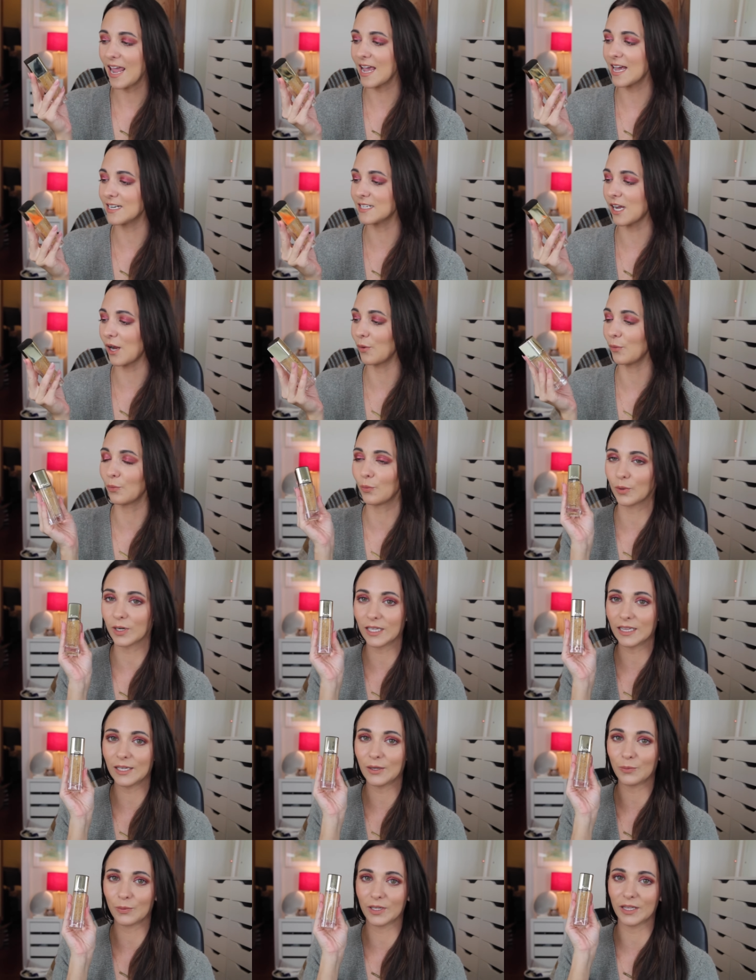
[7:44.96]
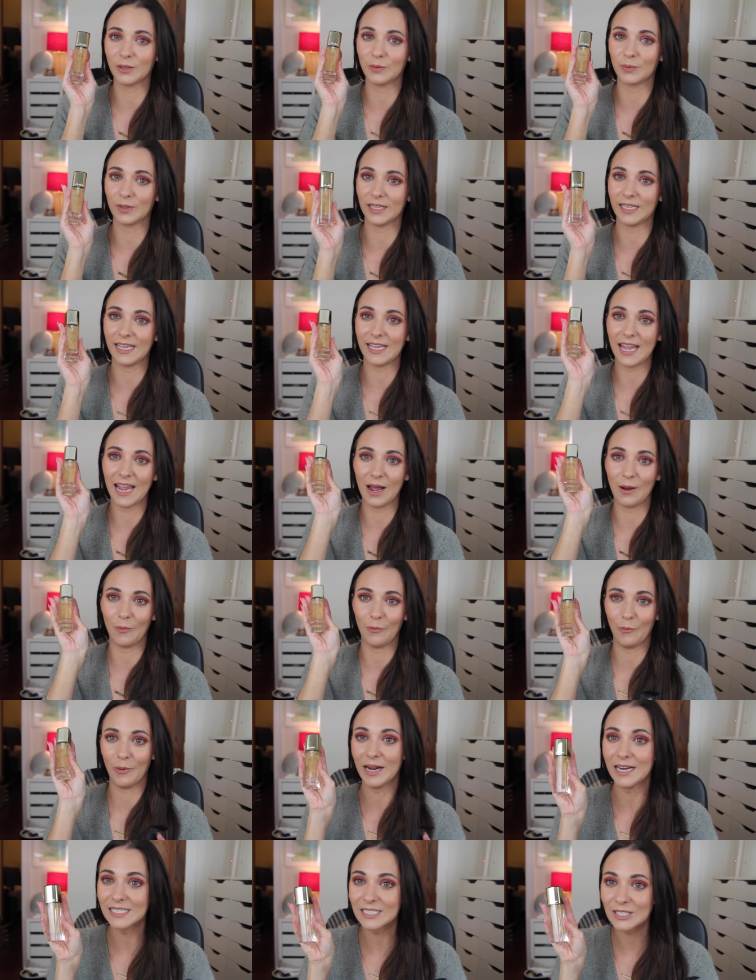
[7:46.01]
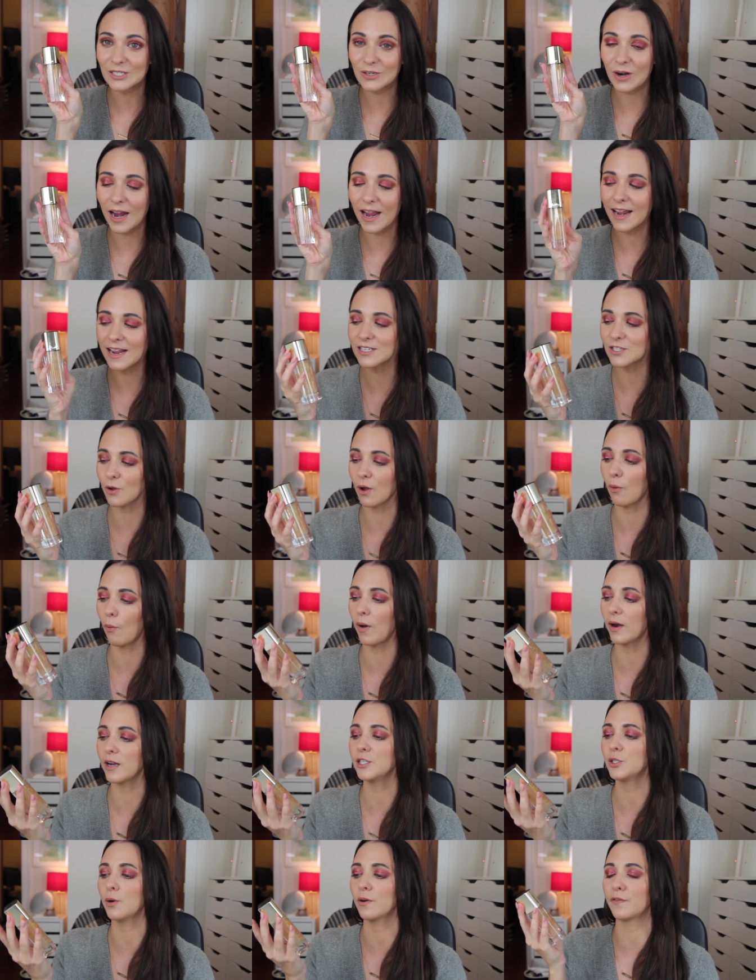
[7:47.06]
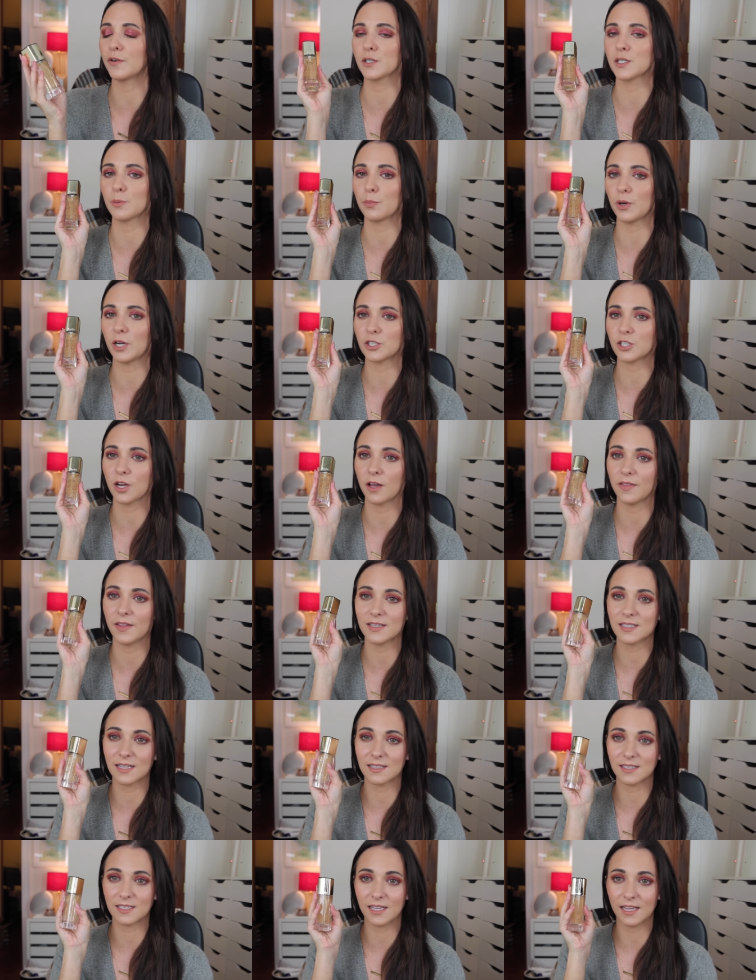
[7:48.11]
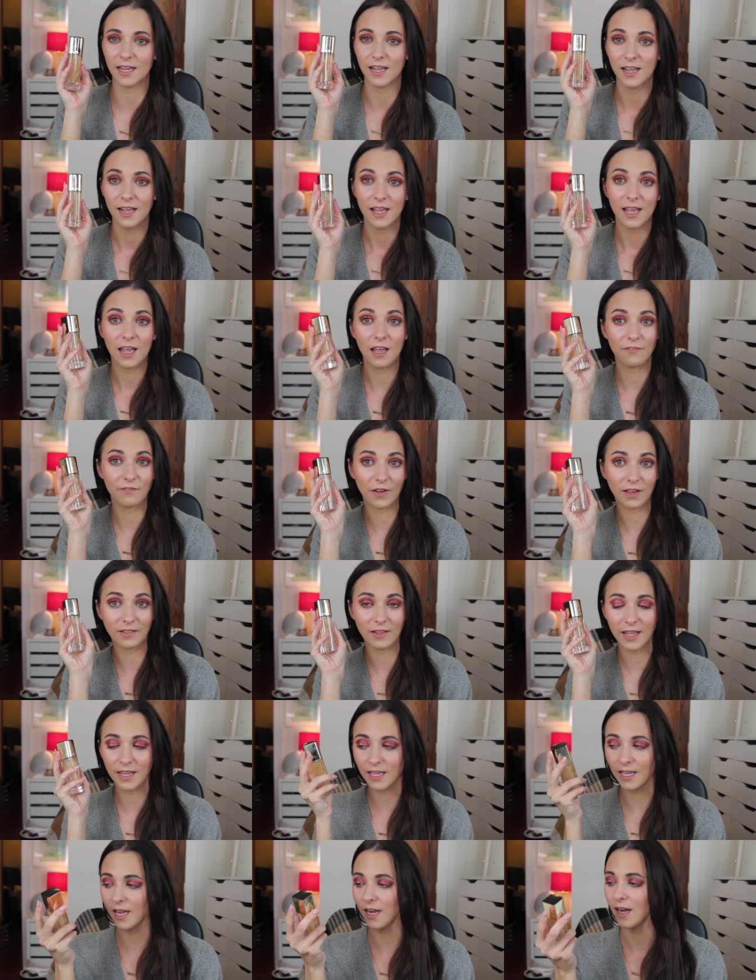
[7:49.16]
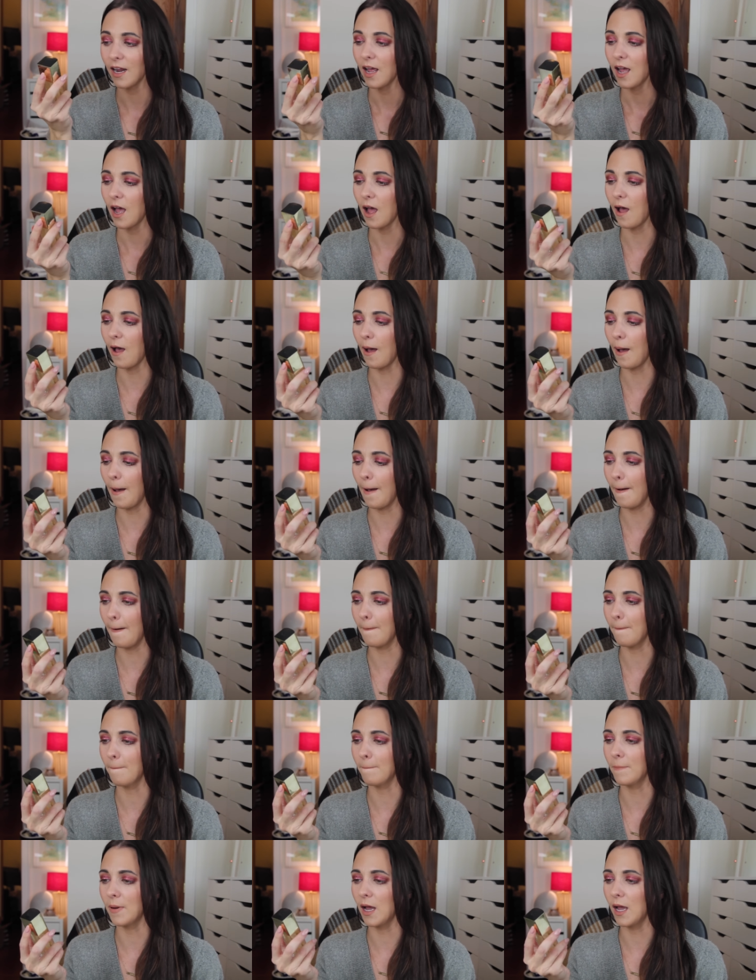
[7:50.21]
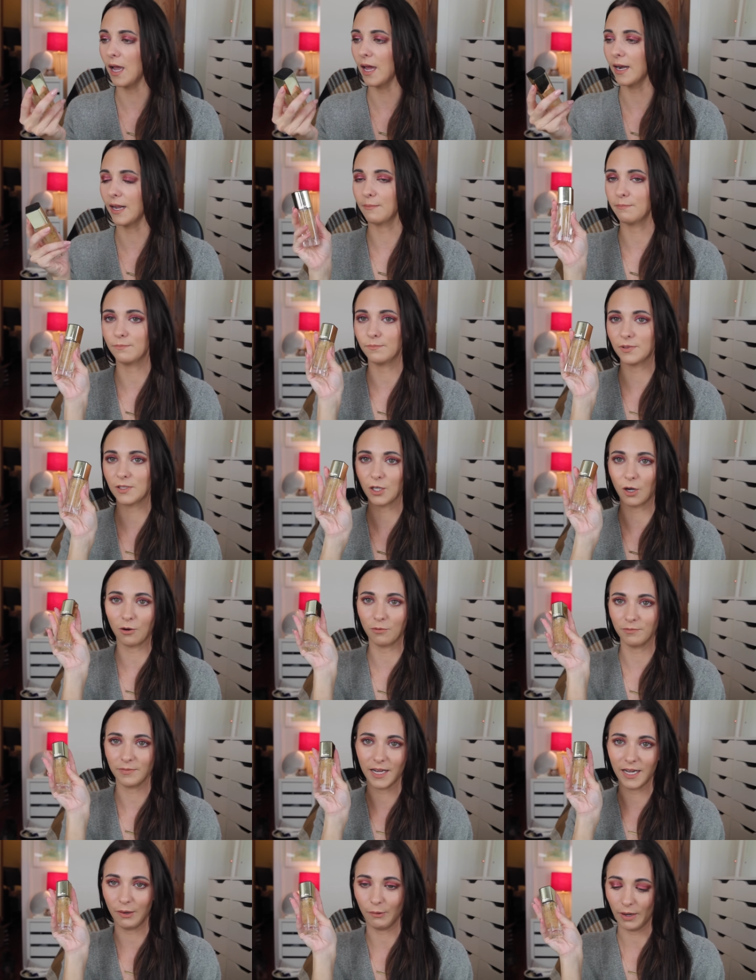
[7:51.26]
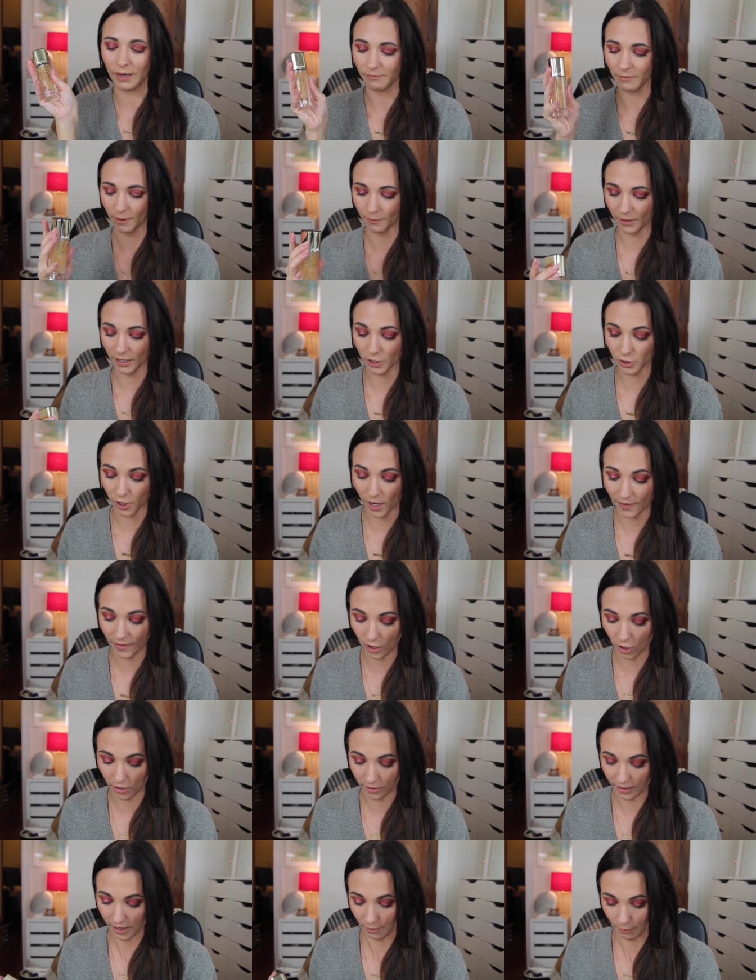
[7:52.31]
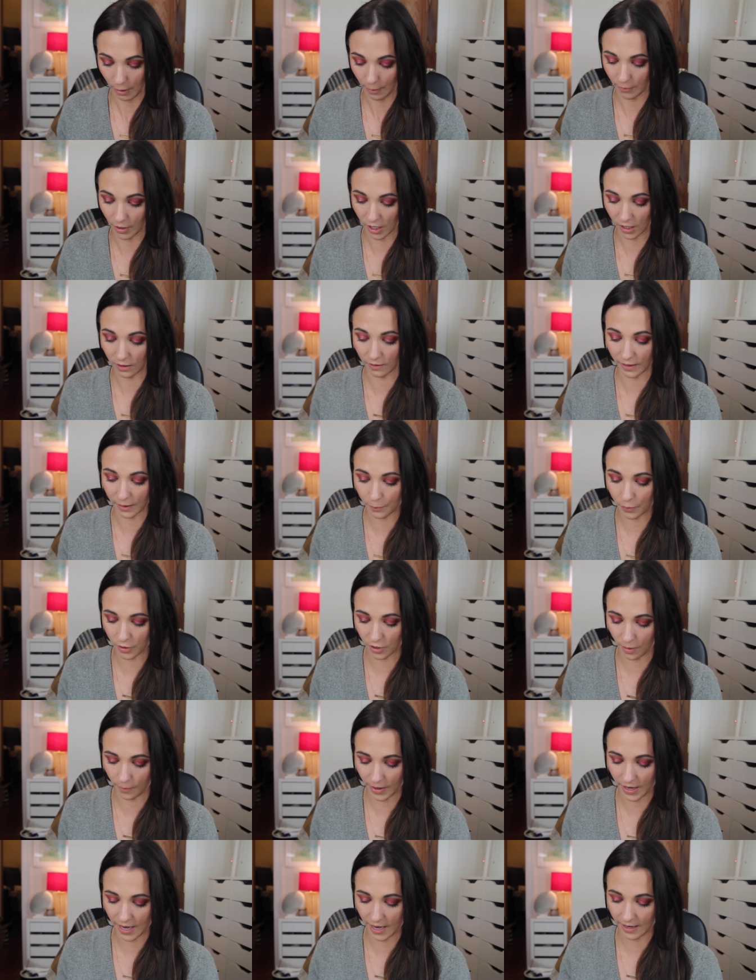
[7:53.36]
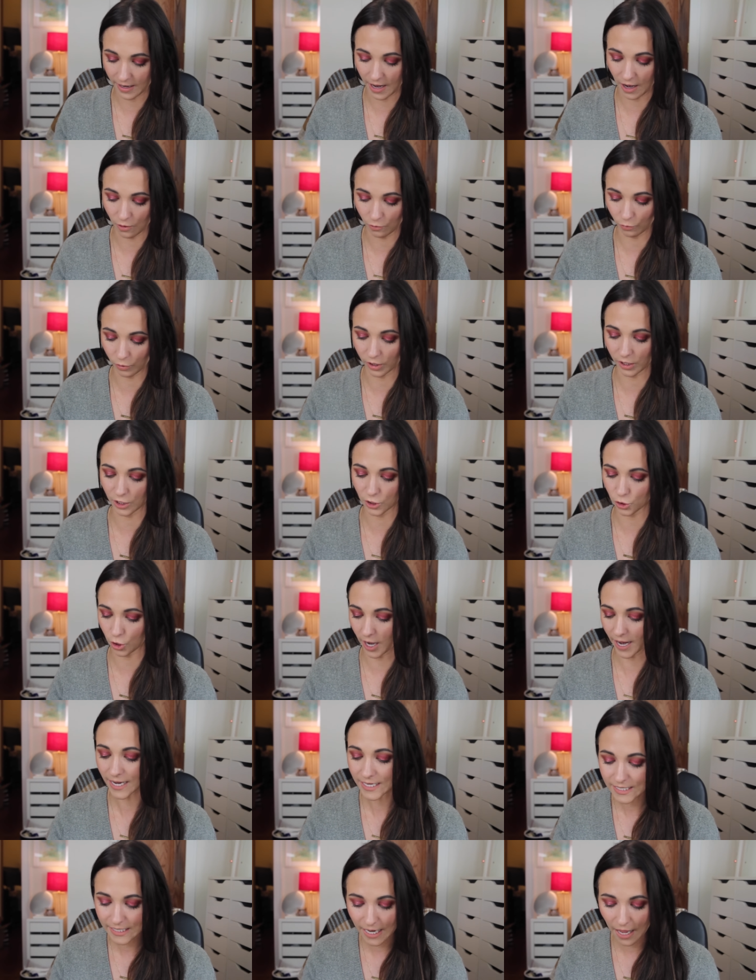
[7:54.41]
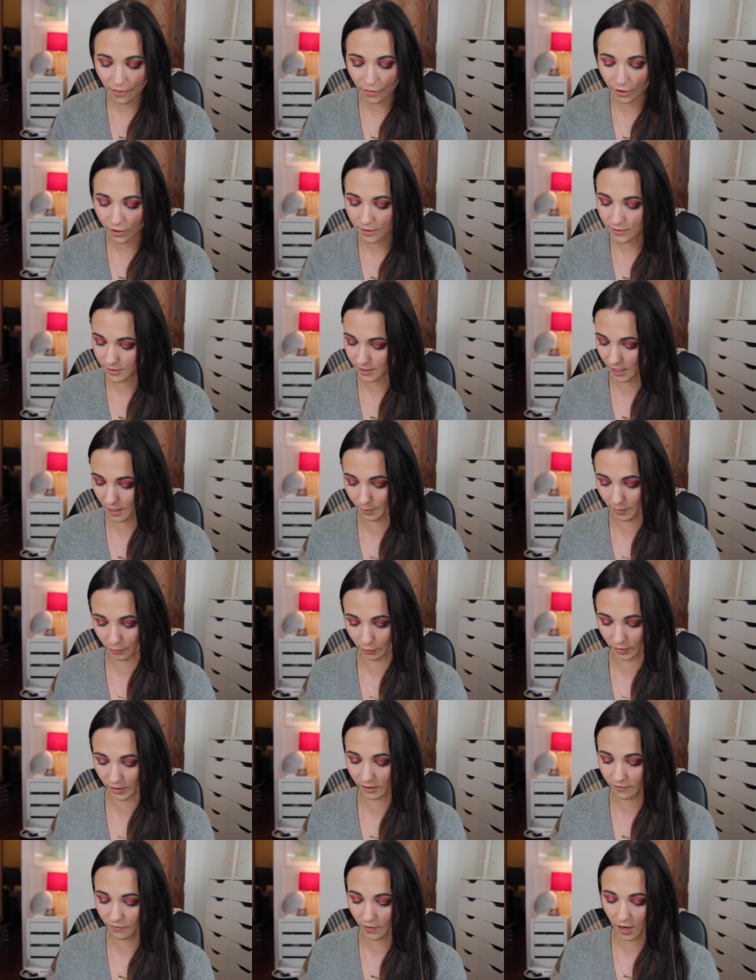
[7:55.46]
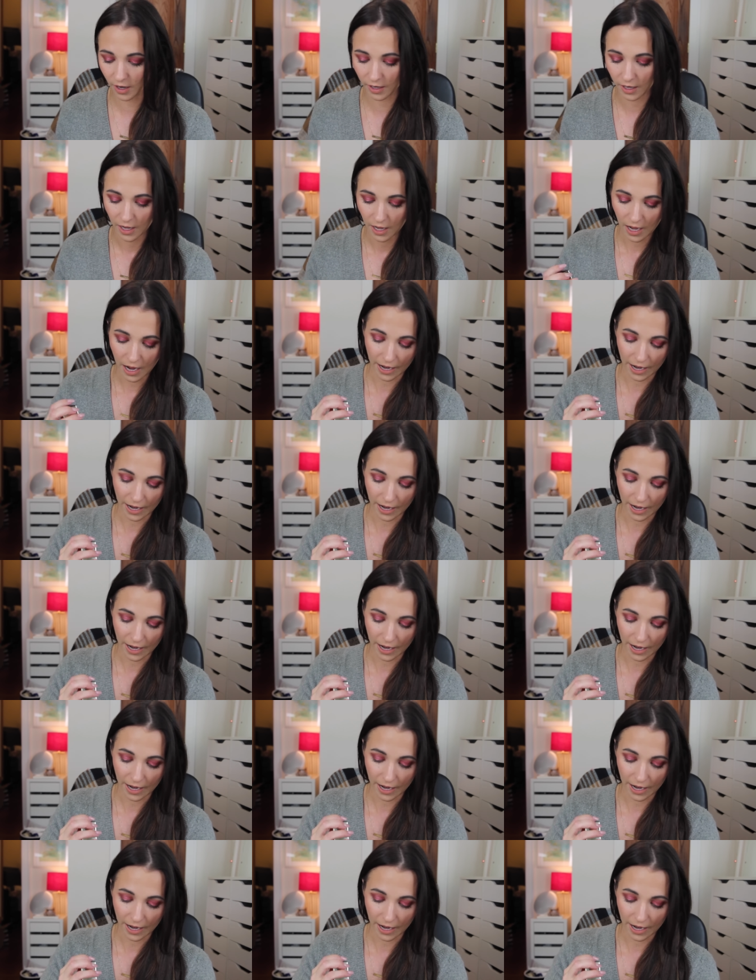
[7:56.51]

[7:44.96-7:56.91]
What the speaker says: and I really, really, really can't wait to try it. So I wanna do a first impression on this and see if I like it. Anyway, I'm gonna try that on camera. I'm not gonna like put it on my hand now. We're gonna try it together. It's gonna be really fun.